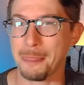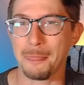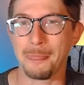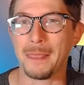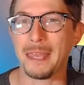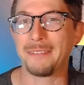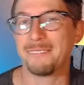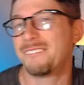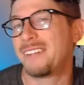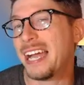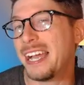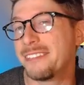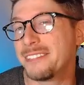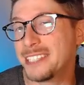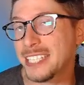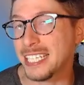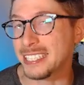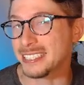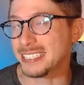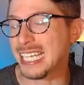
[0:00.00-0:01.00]
in 5
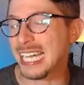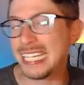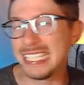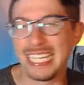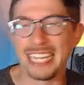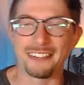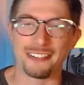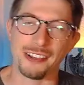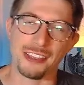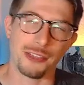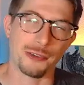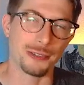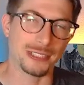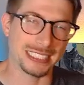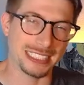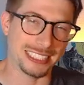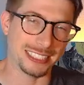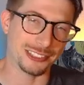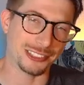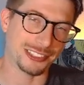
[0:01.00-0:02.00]
sets, I never threw a
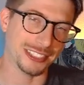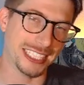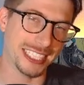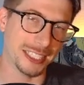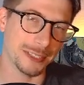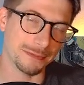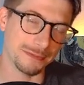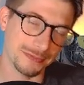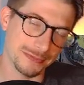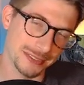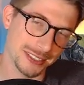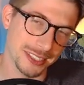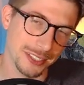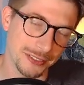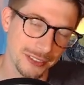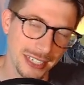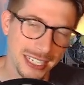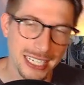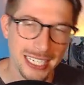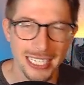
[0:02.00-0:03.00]
single Draco.
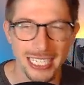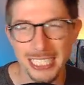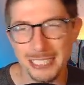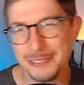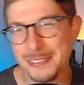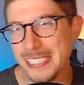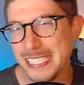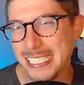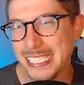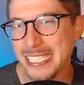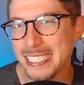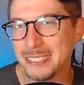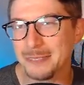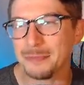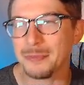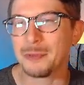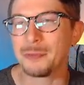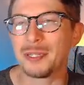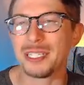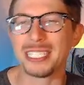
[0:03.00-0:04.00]
So, it is what it is.
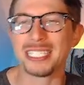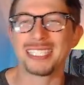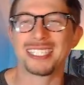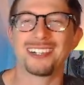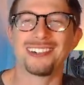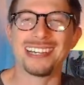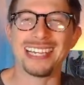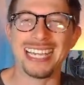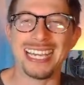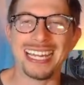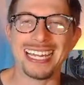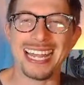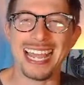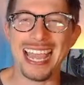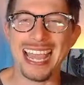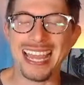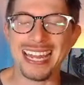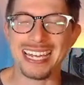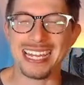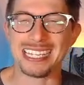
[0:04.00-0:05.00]
We're going to go ahead
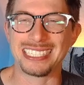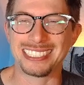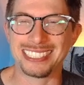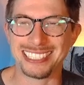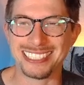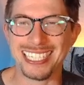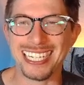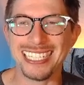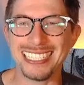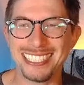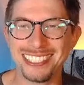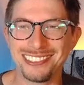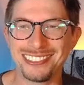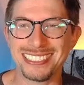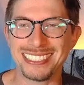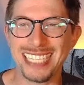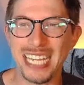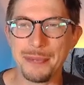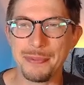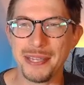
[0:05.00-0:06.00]
and try to
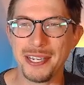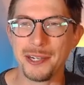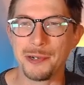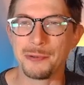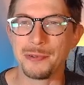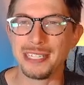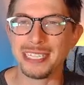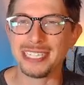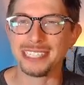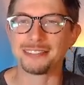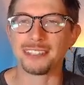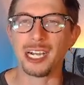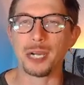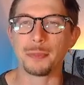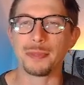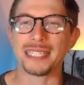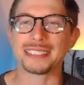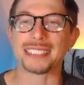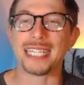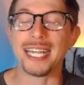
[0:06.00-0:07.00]
snipe here with the
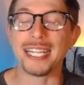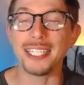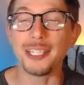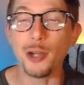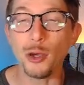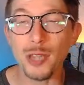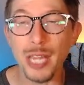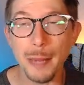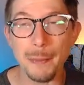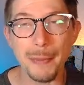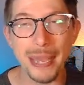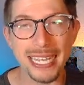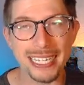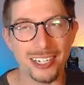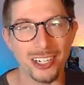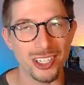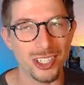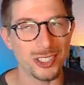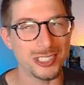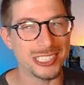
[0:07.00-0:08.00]
Rock Blast. I know that
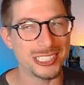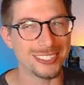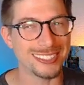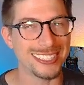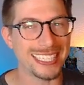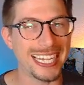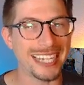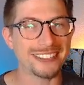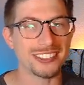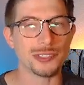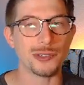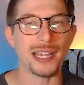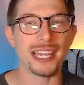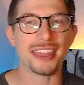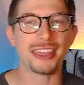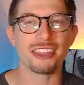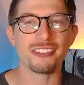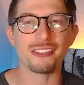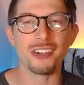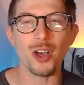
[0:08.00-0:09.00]
Magcargo is still alive, so I
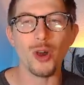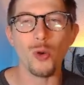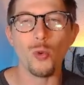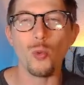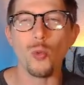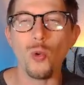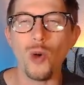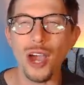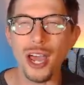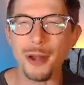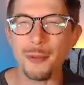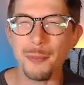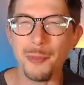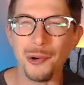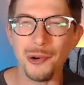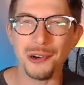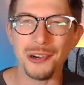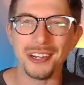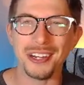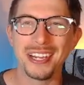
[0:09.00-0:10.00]
throw 1
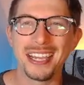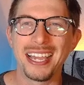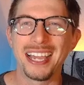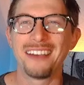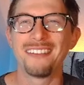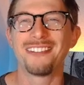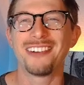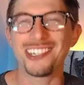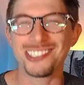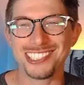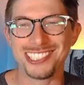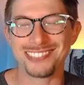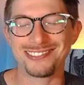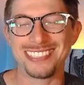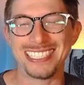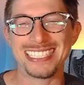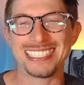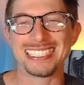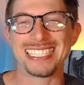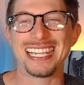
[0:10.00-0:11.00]
more Volt
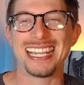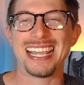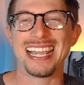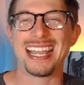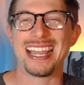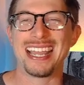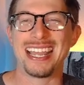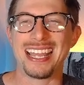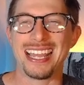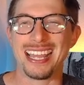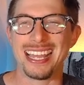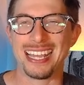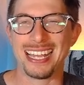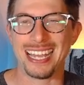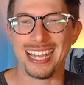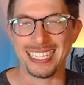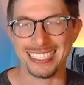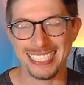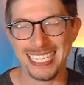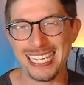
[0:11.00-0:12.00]
Switch.
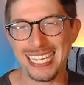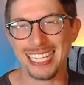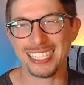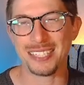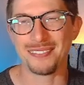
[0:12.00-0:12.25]
I take out the